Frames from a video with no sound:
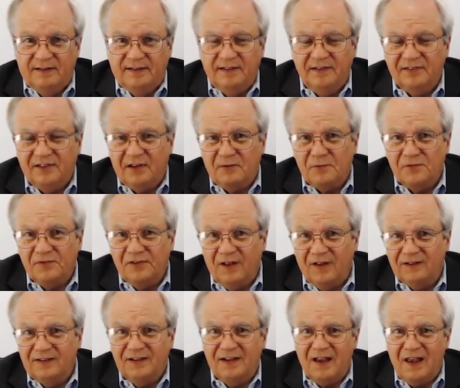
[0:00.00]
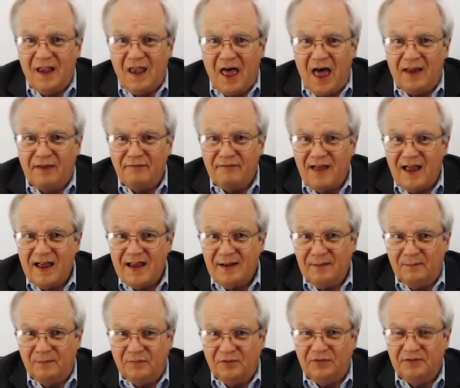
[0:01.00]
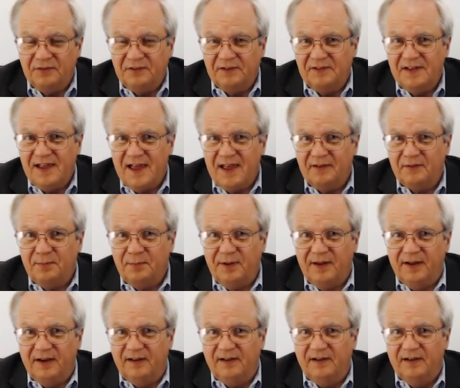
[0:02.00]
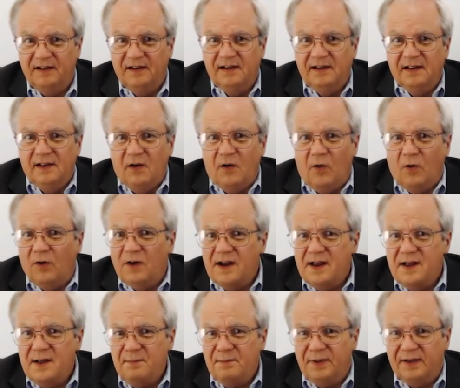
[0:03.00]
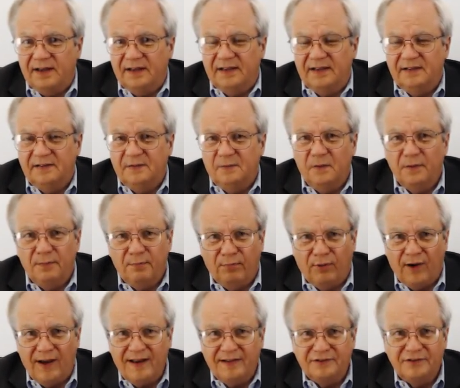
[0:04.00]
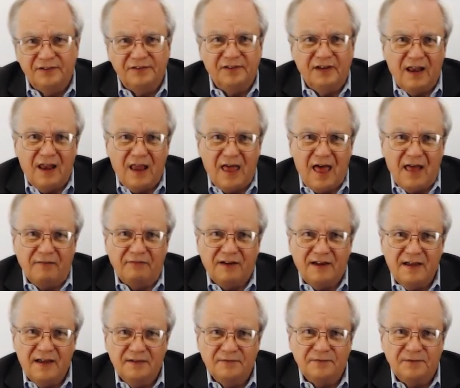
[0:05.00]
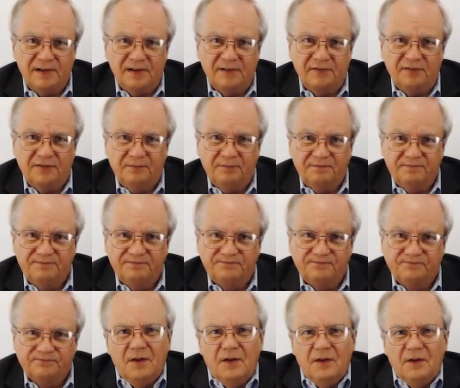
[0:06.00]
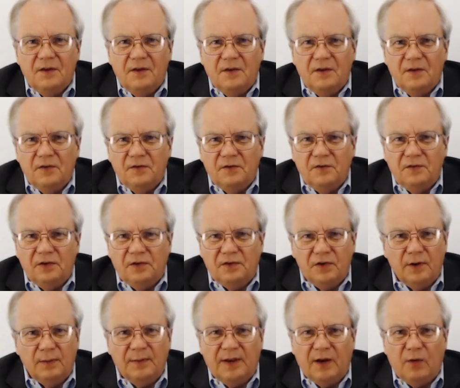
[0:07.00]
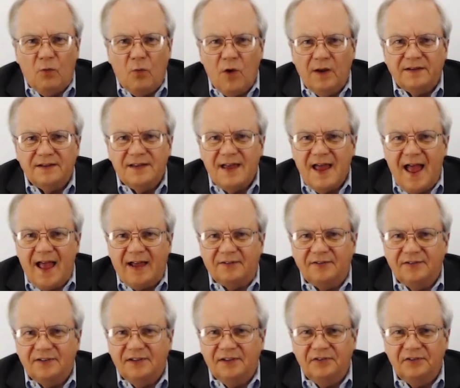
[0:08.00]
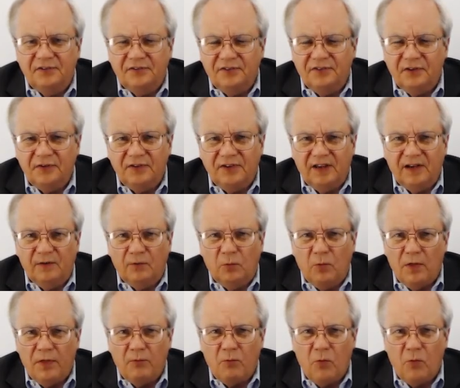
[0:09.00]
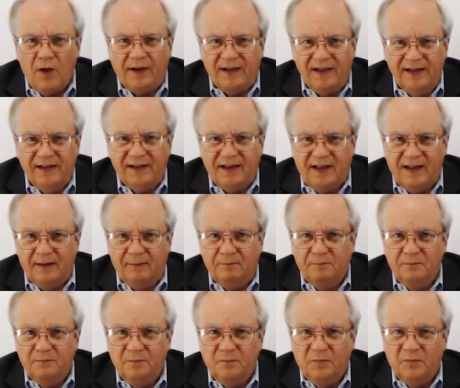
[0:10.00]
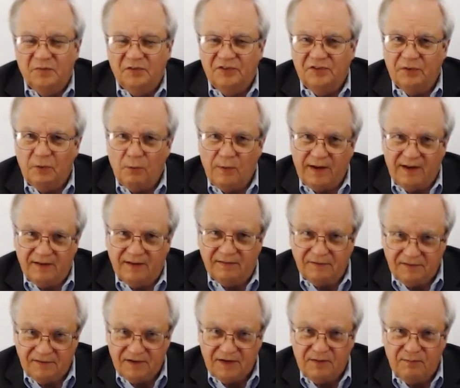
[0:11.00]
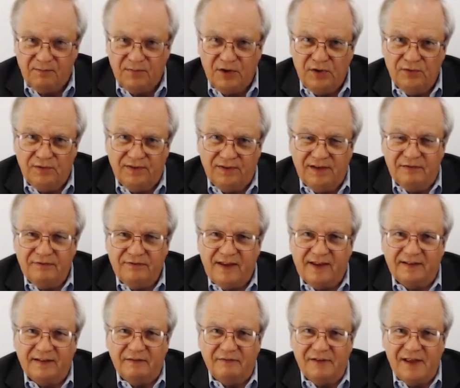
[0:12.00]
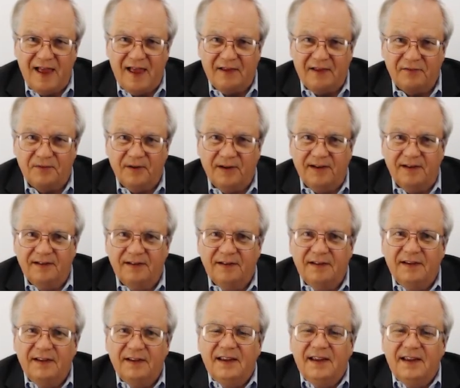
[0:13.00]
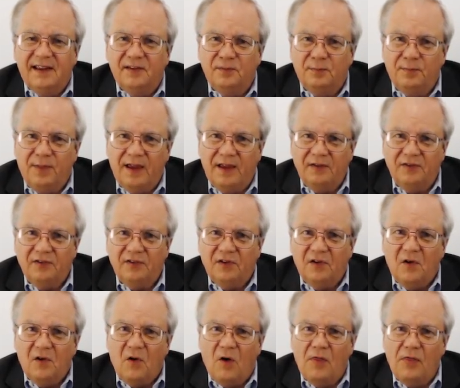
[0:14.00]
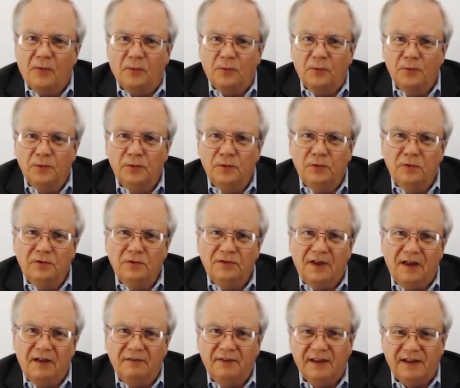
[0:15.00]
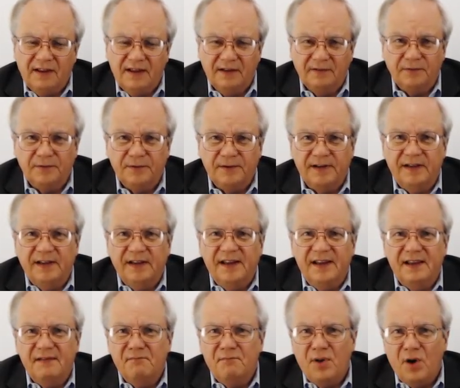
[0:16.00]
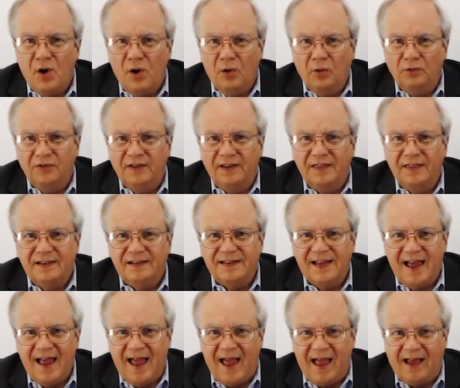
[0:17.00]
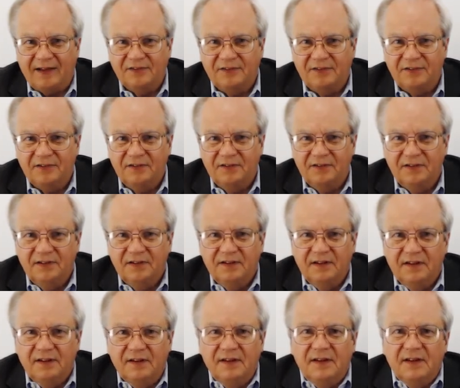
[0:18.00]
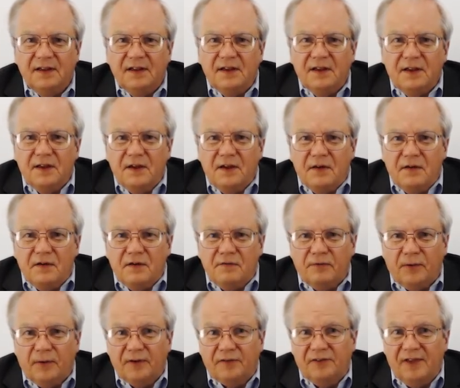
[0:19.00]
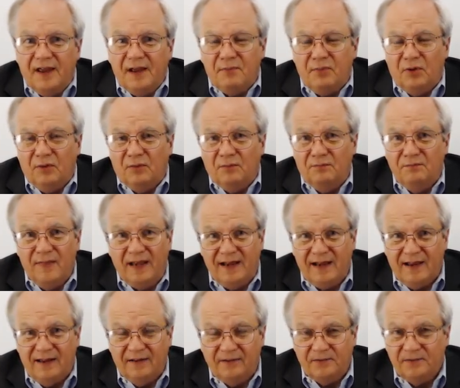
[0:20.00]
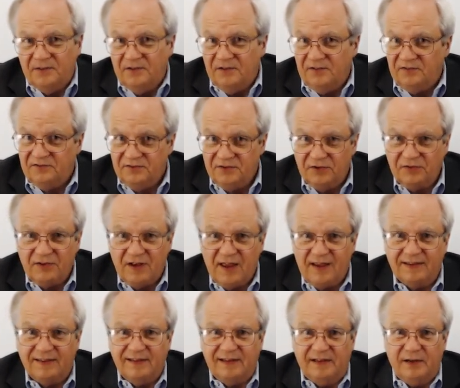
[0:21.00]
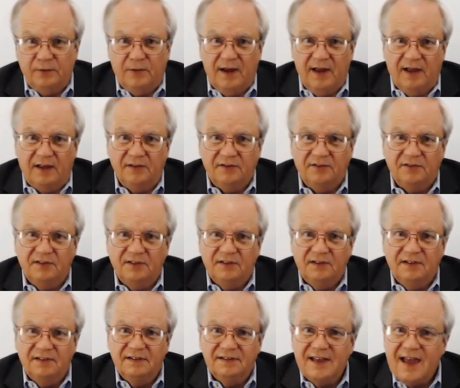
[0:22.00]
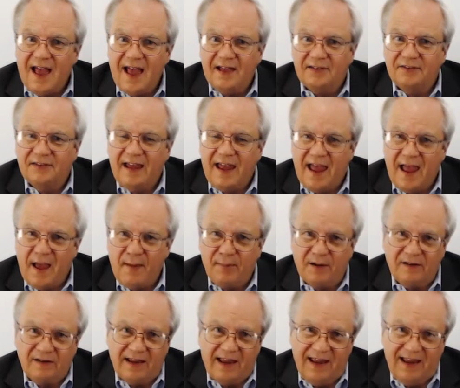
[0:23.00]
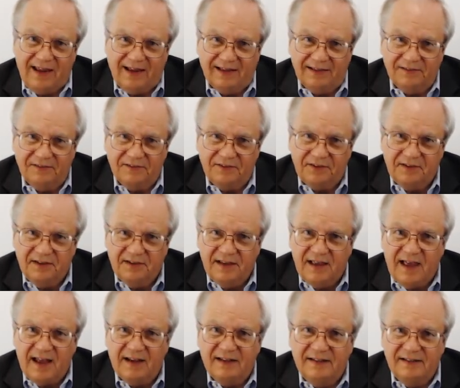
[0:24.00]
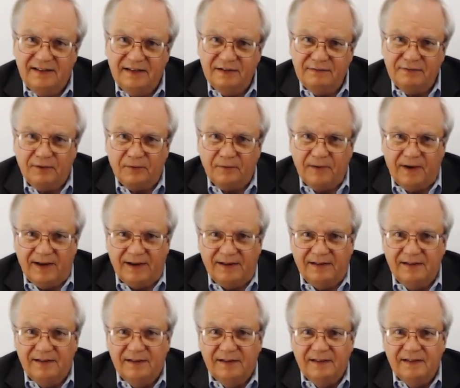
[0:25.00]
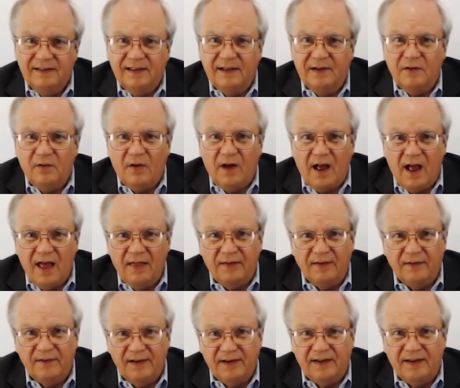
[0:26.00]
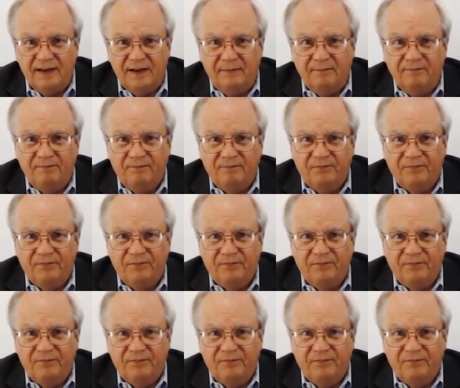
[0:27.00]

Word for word: This can result in a lot of items for a taxpayer or a company with branches in a lot of countries. Determining what tax is associated with what income, so we can compute the effective tax rate, is based on the rules of the country imposing the tax. For example, many countries, just like the U S, tax capital gains at a different rate than other income.